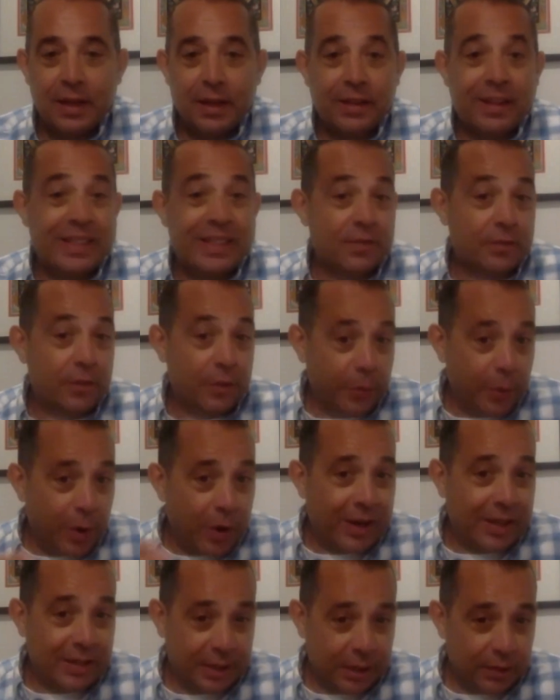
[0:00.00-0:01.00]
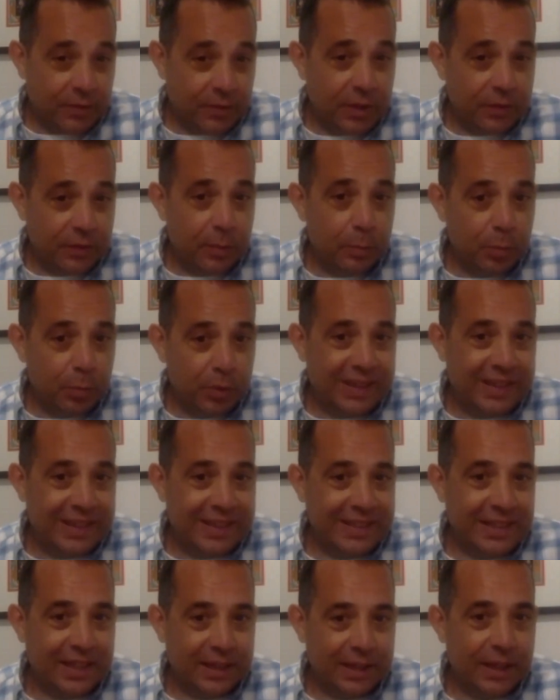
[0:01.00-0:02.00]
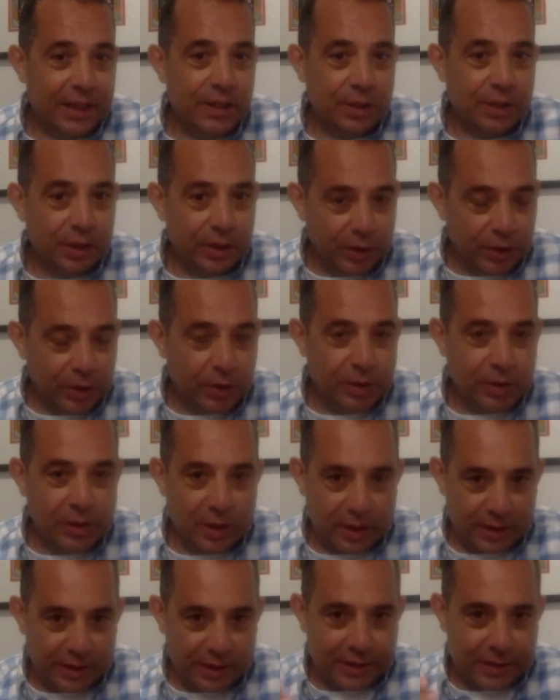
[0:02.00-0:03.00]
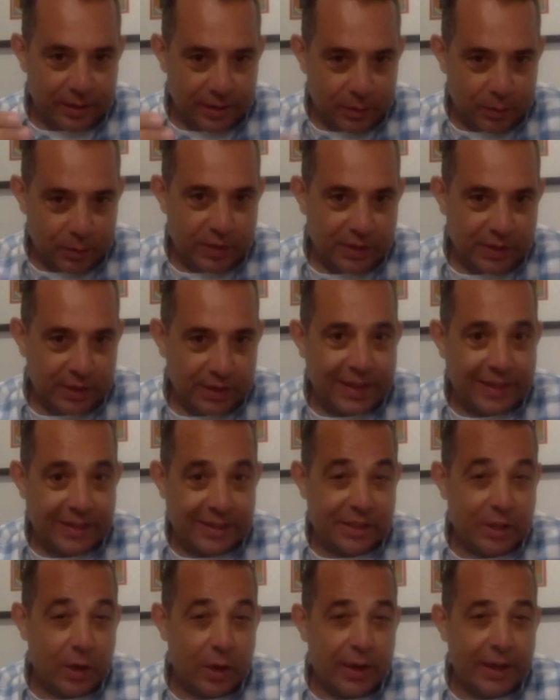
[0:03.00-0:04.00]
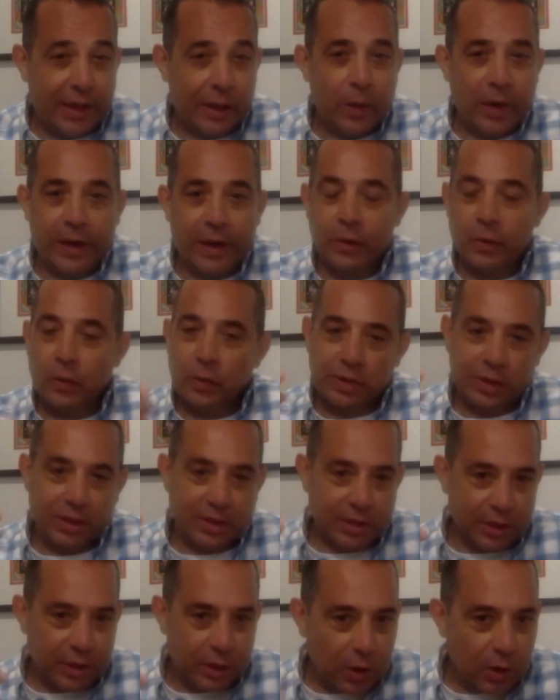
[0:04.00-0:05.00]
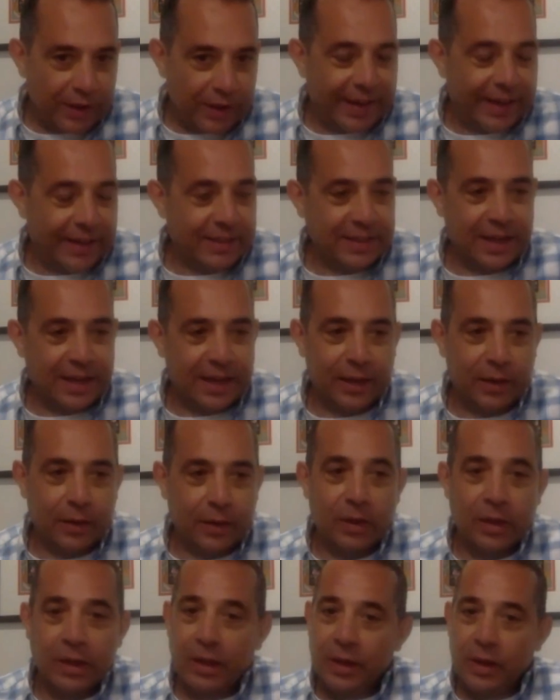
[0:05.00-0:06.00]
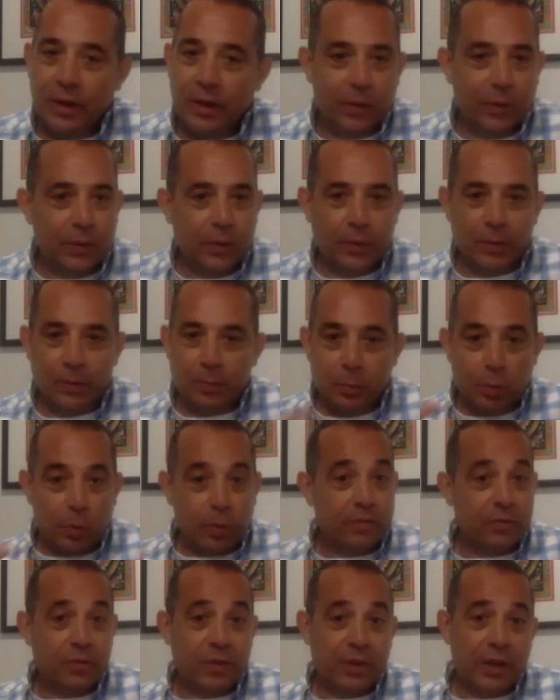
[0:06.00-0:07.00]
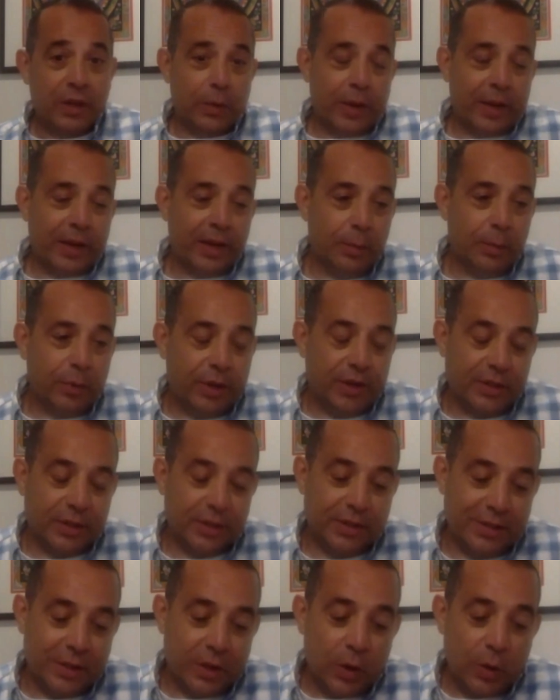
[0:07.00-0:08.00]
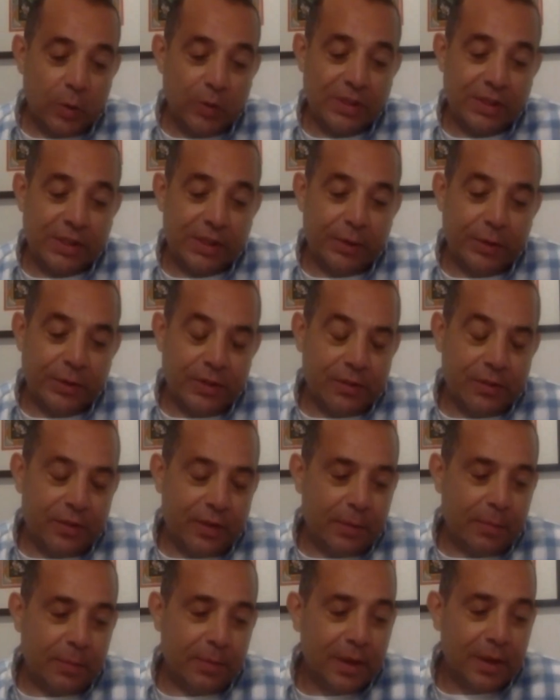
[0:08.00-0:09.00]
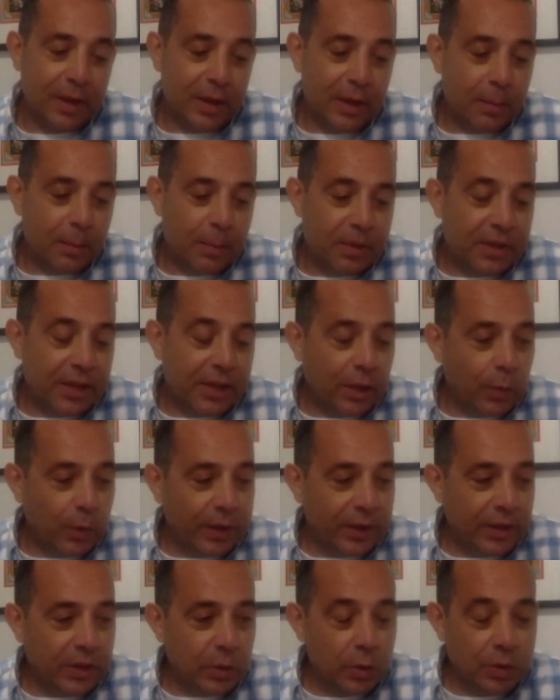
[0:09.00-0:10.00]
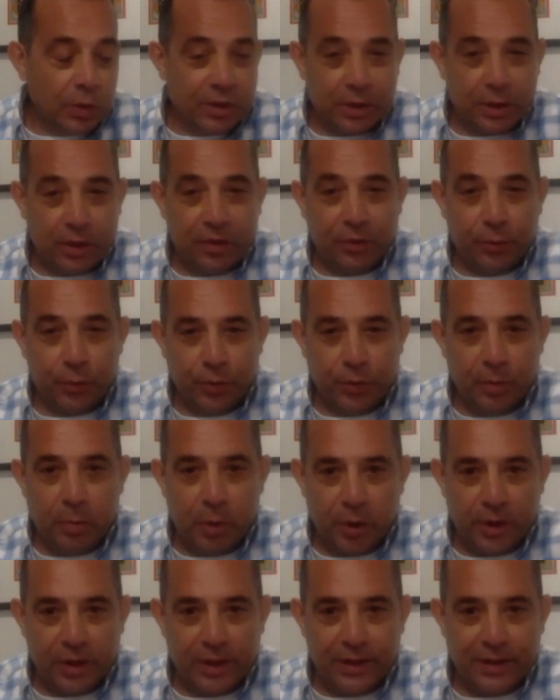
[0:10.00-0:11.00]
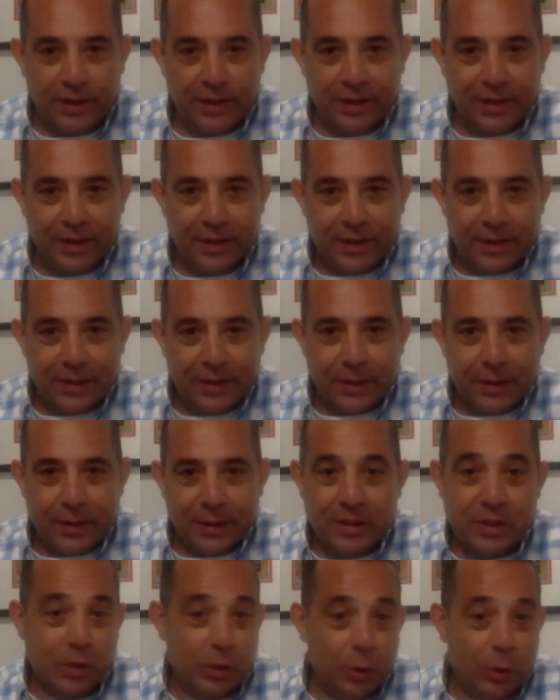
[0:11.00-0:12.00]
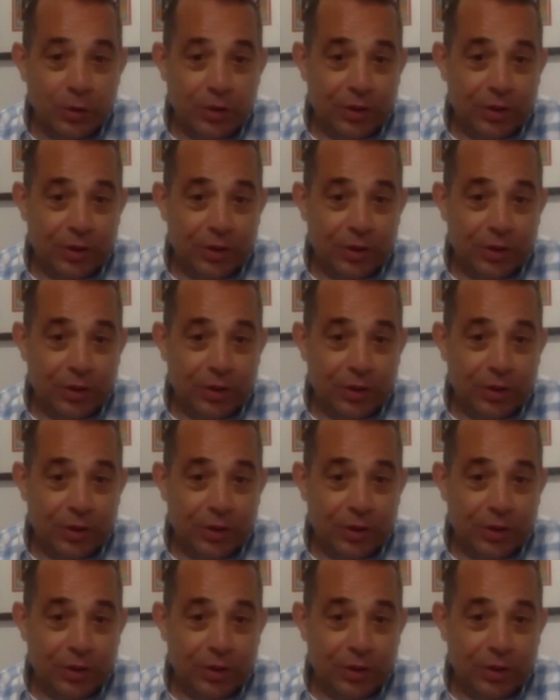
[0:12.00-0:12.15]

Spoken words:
There's a variety of different breathing techniques you can use, like we said, that sighing one, or just a long exhale, or more invigorating breath. So there's a whole series of them. But the other one is also through the body. There's two